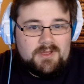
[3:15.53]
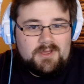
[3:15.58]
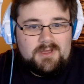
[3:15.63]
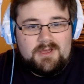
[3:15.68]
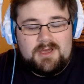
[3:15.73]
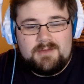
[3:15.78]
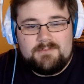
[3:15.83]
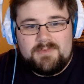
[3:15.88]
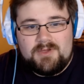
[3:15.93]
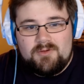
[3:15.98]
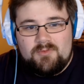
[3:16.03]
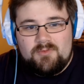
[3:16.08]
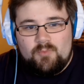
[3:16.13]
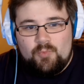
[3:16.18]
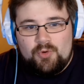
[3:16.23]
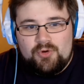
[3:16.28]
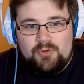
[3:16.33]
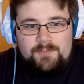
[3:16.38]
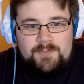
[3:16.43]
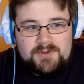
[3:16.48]
I'm going
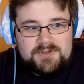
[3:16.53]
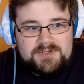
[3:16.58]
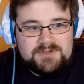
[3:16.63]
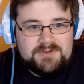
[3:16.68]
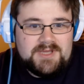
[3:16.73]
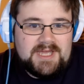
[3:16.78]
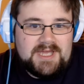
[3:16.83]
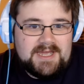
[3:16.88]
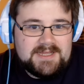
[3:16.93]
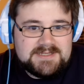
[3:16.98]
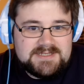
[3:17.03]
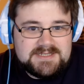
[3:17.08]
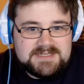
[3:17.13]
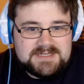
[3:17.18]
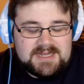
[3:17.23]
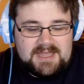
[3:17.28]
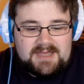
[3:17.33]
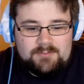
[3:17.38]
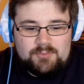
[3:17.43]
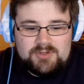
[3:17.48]
one up on you
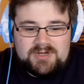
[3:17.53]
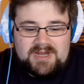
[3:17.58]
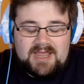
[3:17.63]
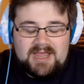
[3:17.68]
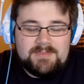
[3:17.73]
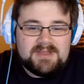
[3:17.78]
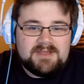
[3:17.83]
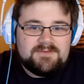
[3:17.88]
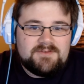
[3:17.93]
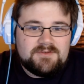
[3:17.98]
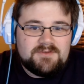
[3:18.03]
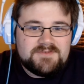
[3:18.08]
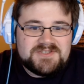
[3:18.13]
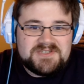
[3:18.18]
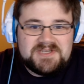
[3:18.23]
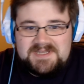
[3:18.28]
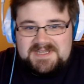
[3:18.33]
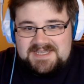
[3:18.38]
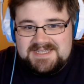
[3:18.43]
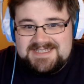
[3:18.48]
guys. I wonder how many of you have
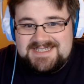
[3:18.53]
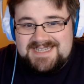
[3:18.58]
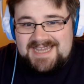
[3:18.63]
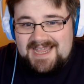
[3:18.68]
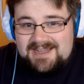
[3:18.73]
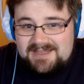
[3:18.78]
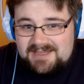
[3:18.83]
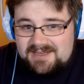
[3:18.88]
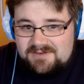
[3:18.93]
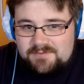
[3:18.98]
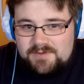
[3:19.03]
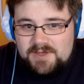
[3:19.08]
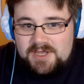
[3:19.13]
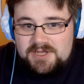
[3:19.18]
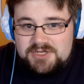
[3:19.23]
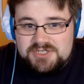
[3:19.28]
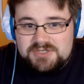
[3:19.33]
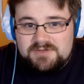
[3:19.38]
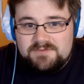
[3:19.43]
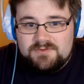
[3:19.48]
seen the Italian
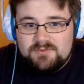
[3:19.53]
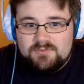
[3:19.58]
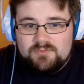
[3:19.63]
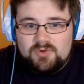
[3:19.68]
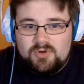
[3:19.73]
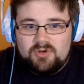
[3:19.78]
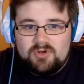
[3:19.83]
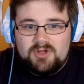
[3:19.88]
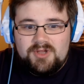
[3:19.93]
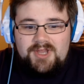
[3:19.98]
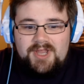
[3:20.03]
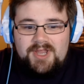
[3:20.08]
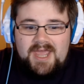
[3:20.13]
version of the Raw.